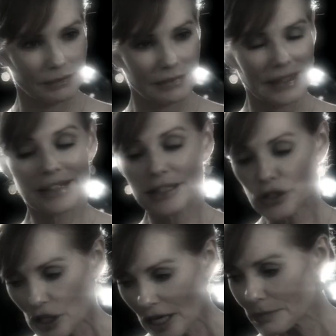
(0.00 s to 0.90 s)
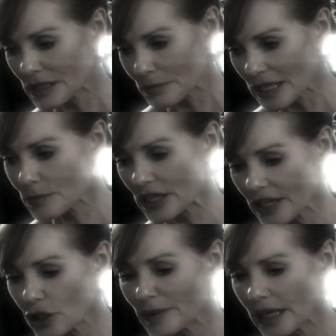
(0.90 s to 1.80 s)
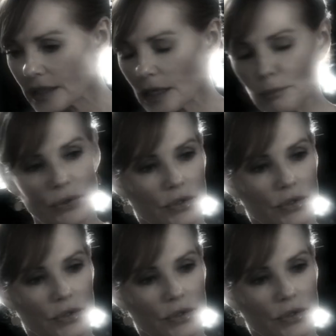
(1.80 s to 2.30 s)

run, and according to Deadline, she will